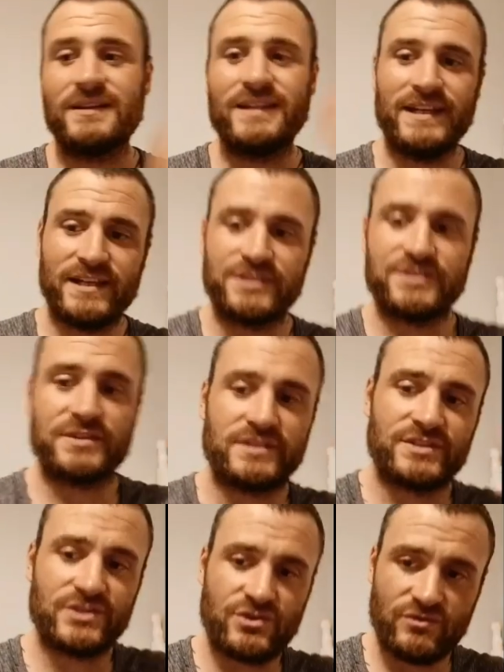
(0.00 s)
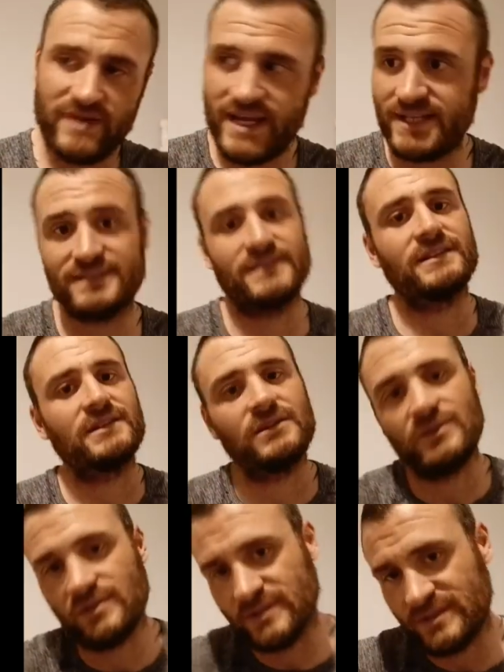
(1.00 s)
the extra stress and
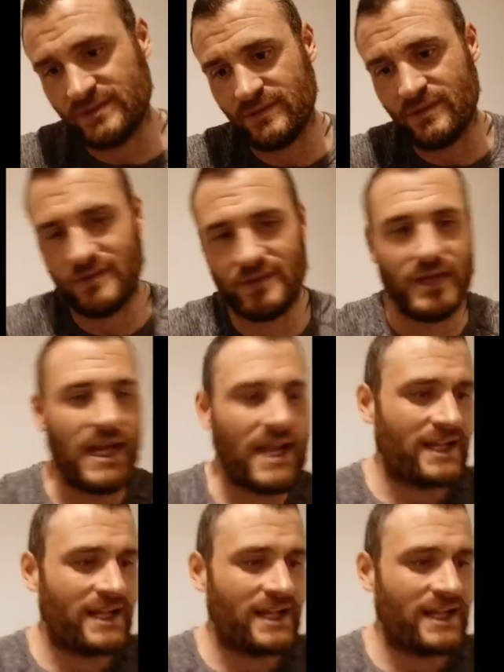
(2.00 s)
cortisol